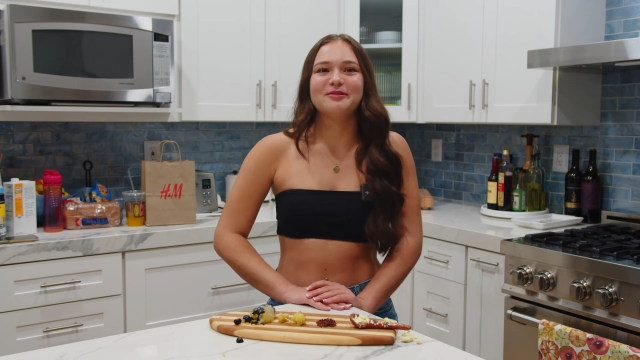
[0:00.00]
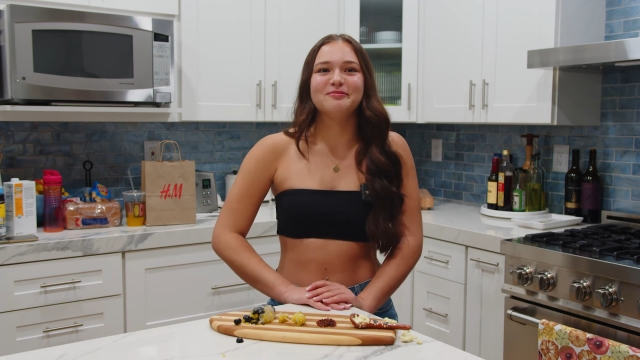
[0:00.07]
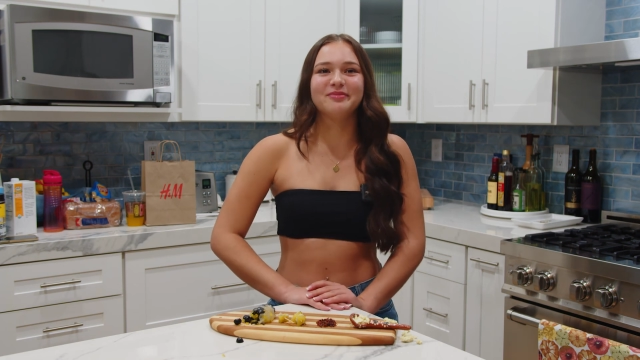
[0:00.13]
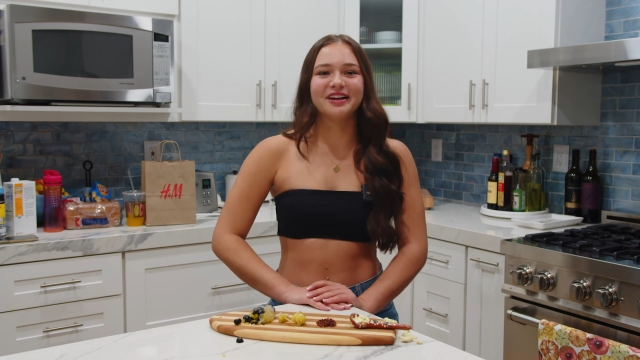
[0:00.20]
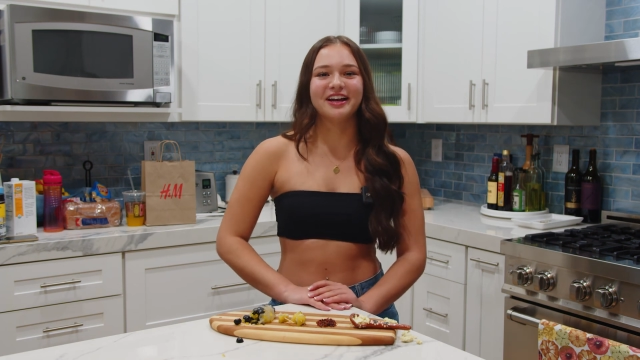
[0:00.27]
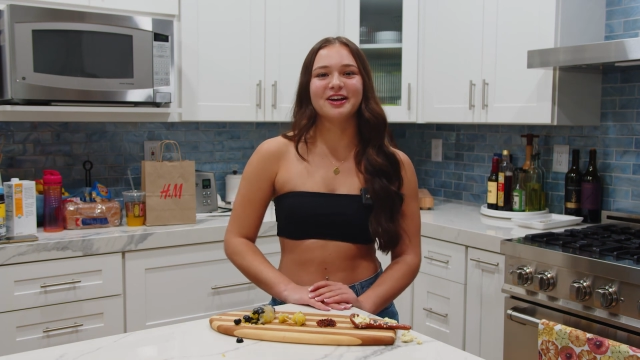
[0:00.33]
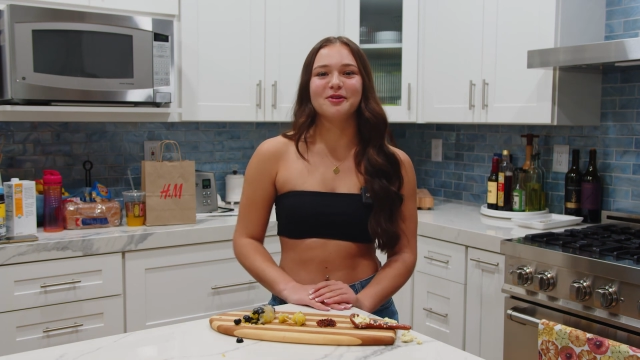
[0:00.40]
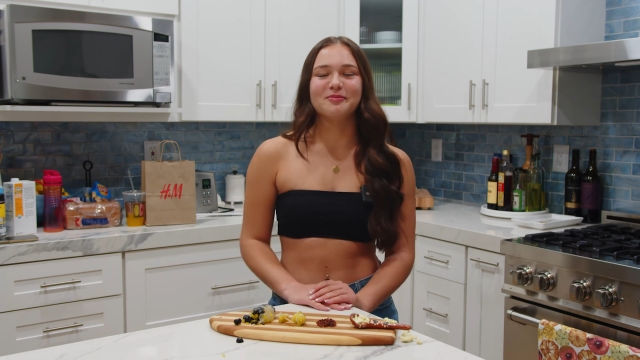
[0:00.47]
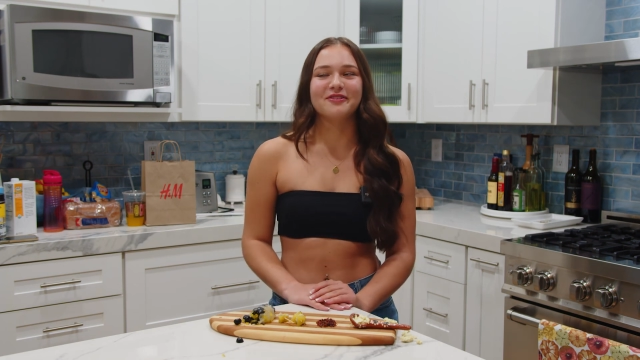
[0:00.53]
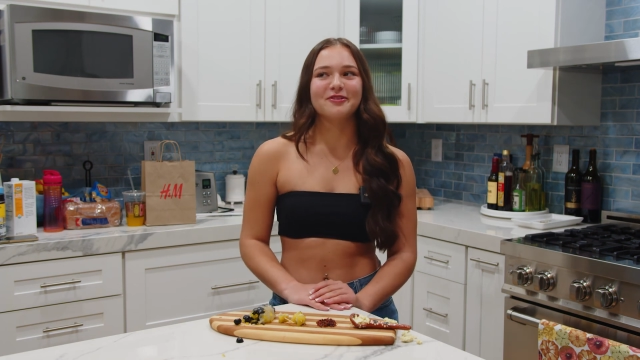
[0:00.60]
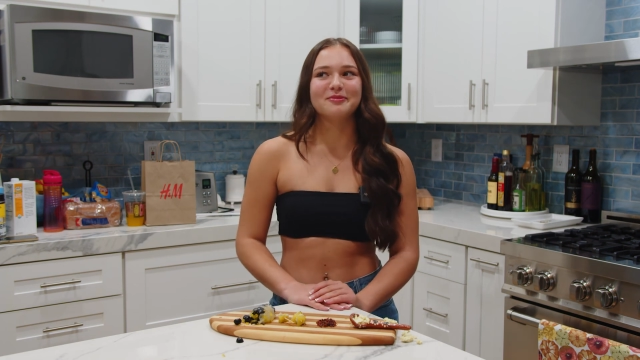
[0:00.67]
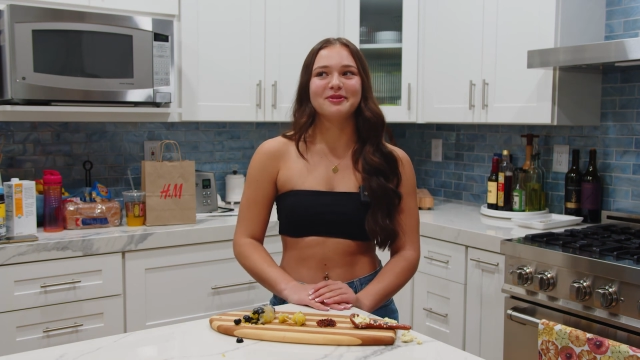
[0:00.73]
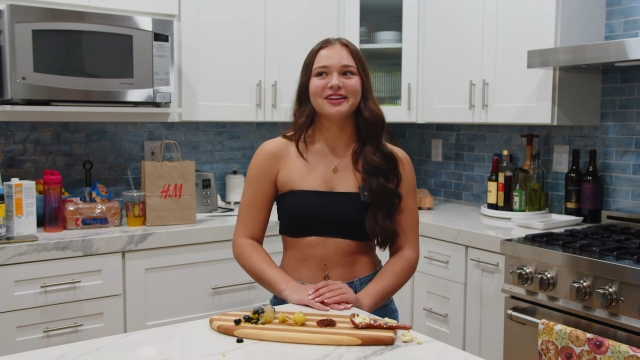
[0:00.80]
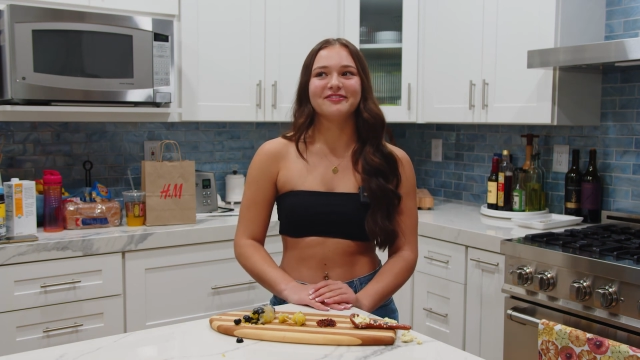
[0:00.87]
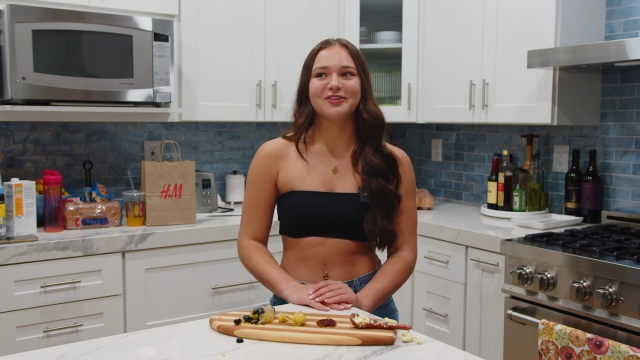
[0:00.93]
But I hope
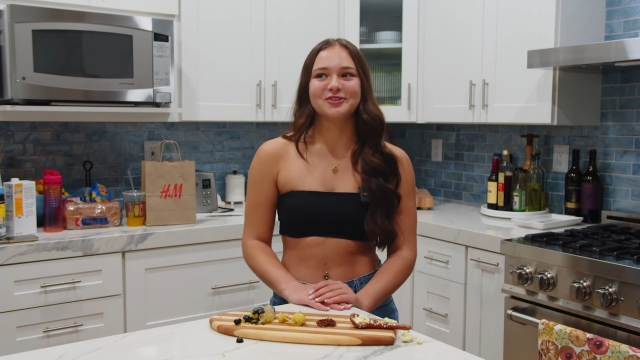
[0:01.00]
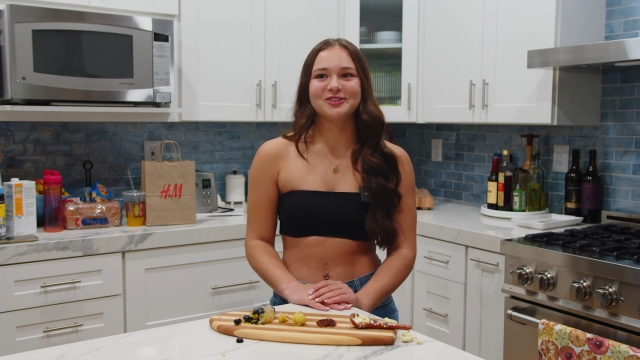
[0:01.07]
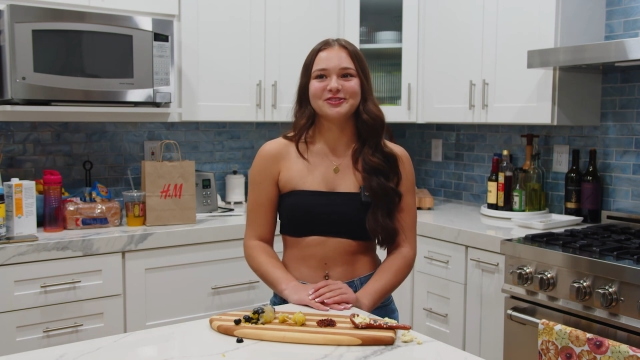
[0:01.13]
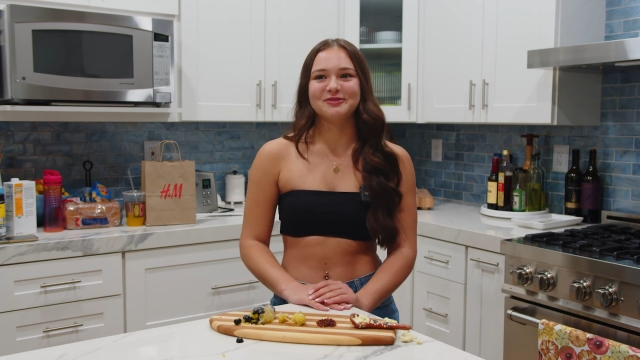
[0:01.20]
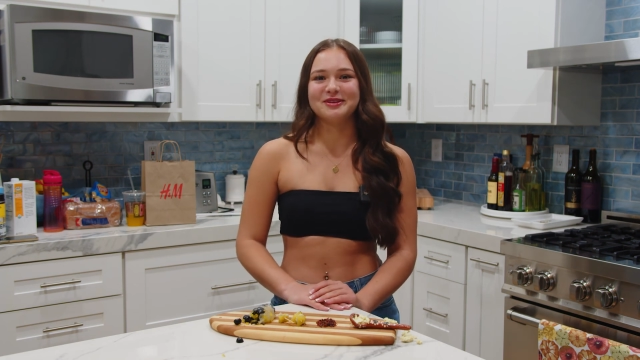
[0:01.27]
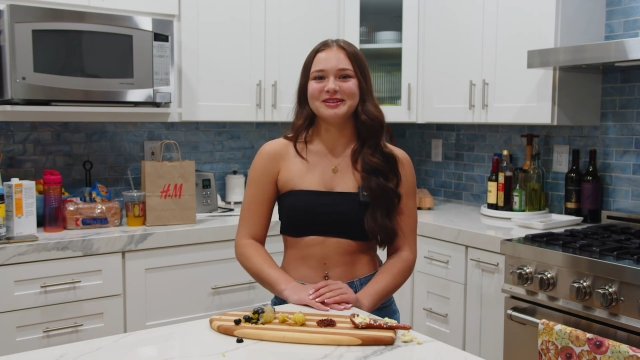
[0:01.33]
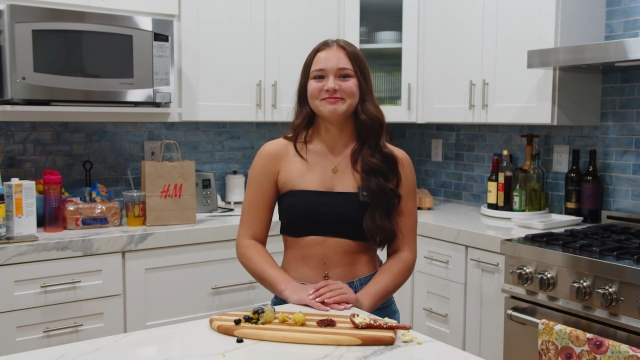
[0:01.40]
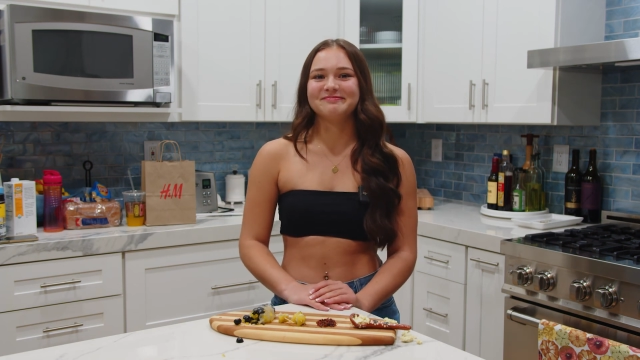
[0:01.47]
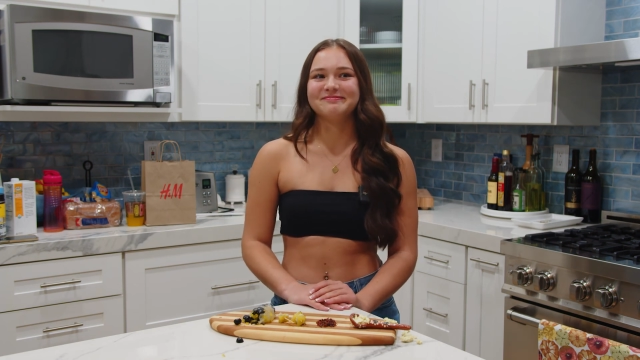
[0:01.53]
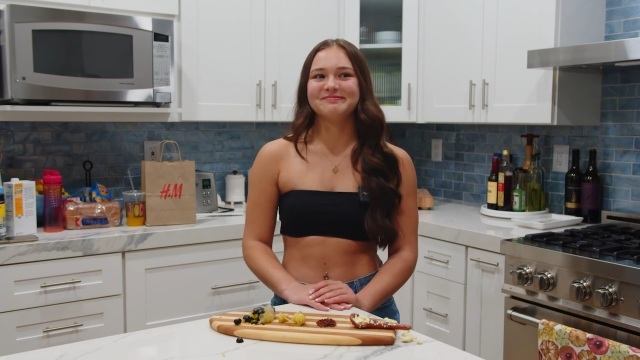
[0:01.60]
everybody votes for me.